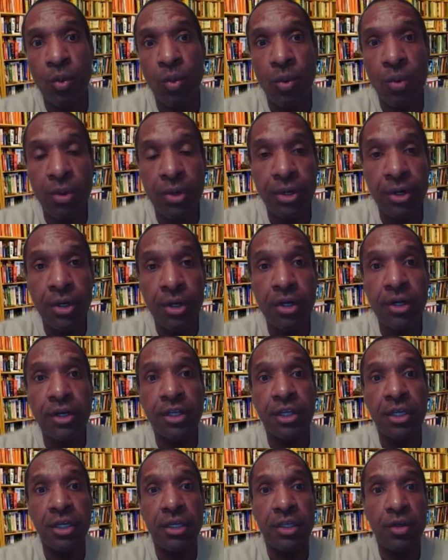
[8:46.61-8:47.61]

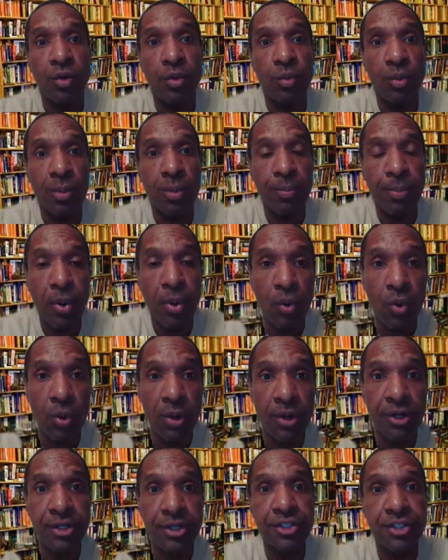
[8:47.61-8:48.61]
order, your
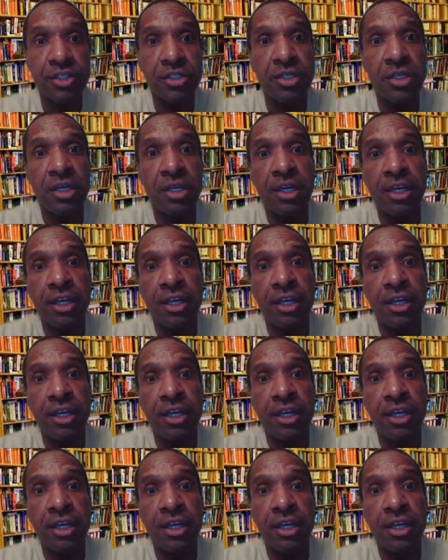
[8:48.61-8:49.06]
reports.